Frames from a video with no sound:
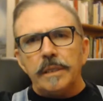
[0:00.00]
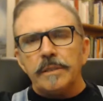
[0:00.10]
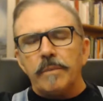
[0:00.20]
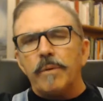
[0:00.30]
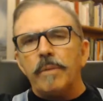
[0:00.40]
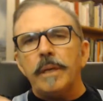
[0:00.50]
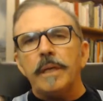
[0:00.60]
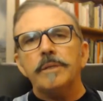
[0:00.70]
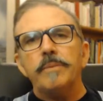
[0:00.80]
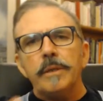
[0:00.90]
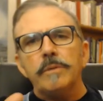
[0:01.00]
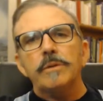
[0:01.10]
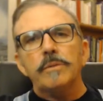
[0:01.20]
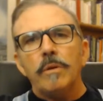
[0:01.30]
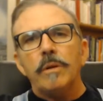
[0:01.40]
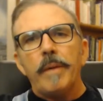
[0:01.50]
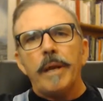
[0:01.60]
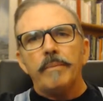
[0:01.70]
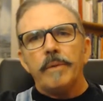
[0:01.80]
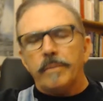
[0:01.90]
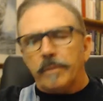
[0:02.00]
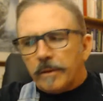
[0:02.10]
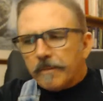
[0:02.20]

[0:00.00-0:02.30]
I'm probably going to speak to a small amount of people.